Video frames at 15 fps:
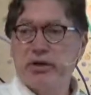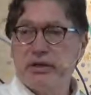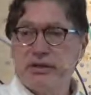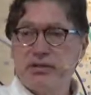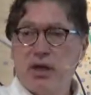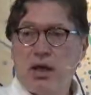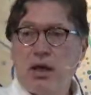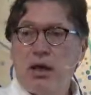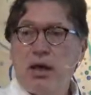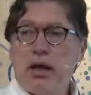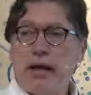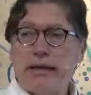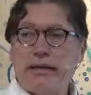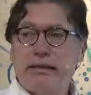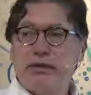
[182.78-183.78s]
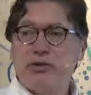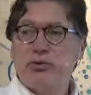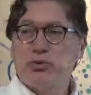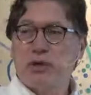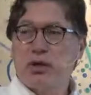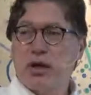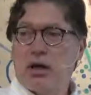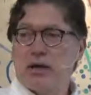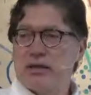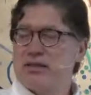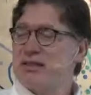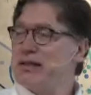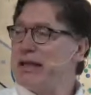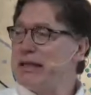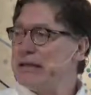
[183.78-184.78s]
days, I get to a kind of
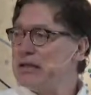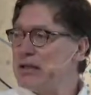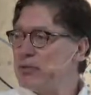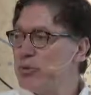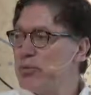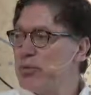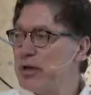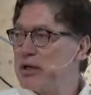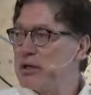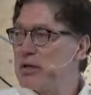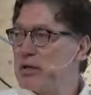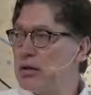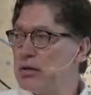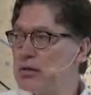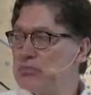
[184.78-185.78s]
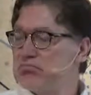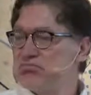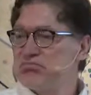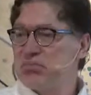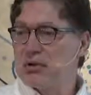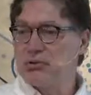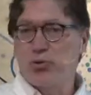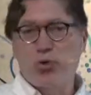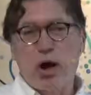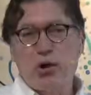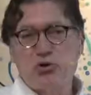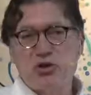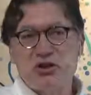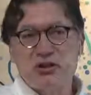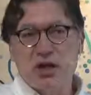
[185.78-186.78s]
state that we might call
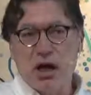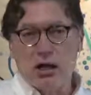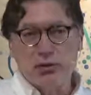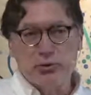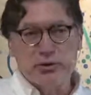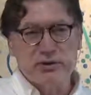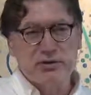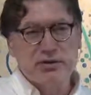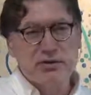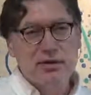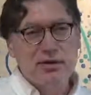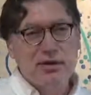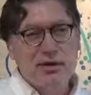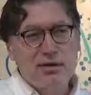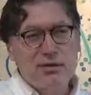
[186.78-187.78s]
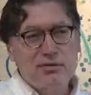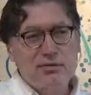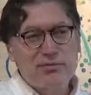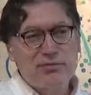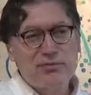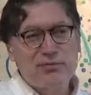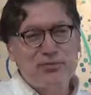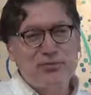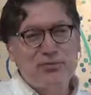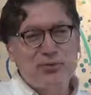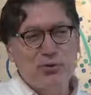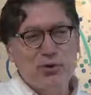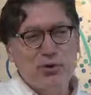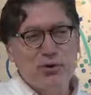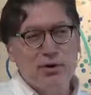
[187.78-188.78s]
grouchy tolerance
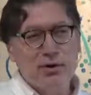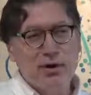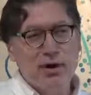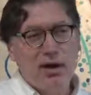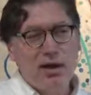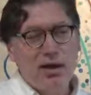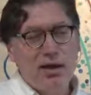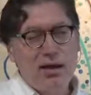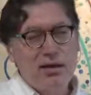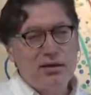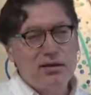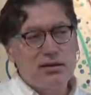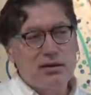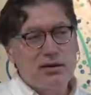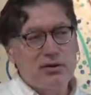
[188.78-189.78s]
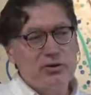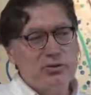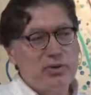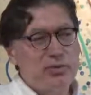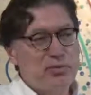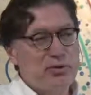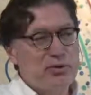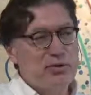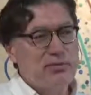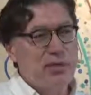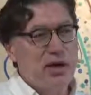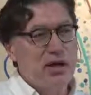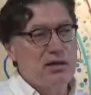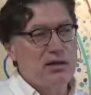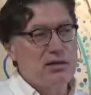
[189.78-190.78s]
for the other people in
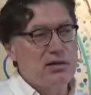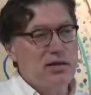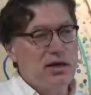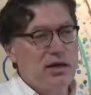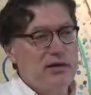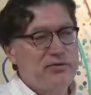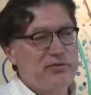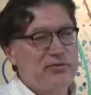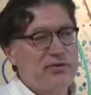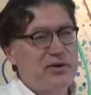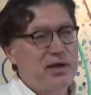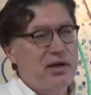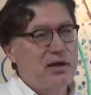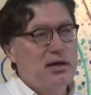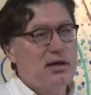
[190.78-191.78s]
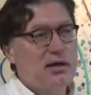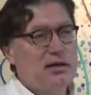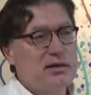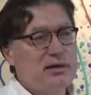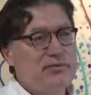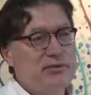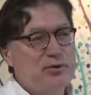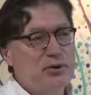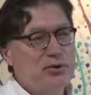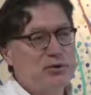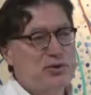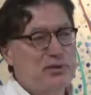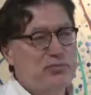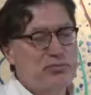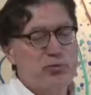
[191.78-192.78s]
my life, even
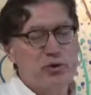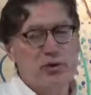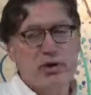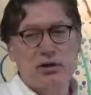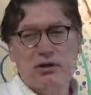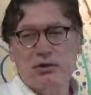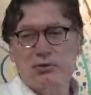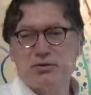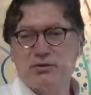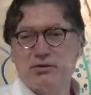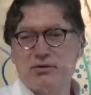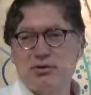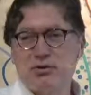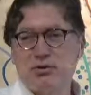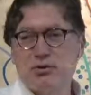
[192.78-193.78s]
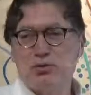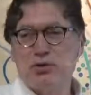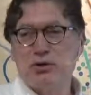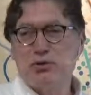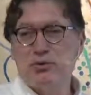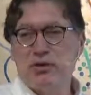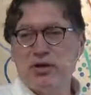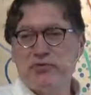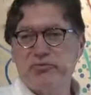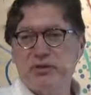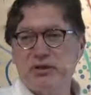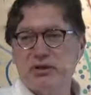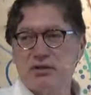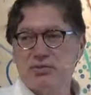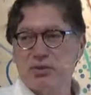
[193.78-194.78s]
those I'm really close to and who love
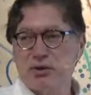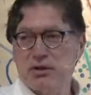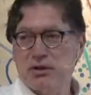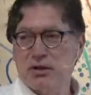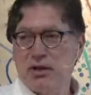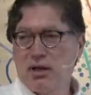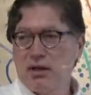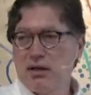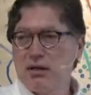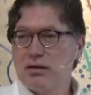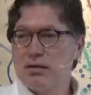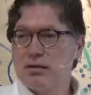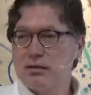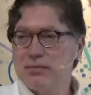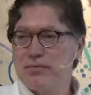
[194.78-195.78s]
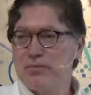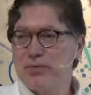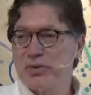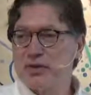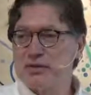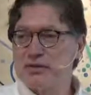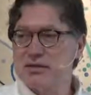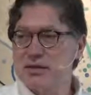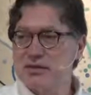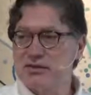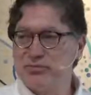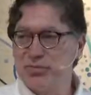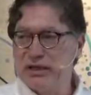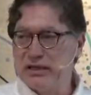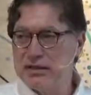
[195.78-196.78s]
me despite the states
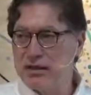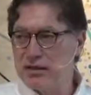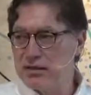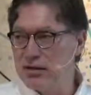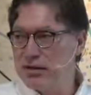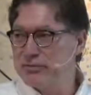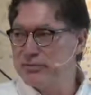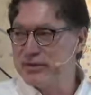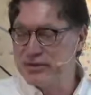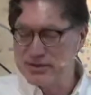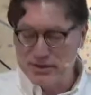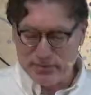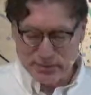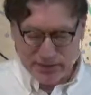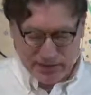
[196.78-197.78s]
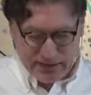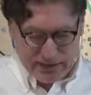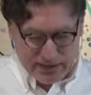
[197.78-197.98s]
of being that I often exhibit.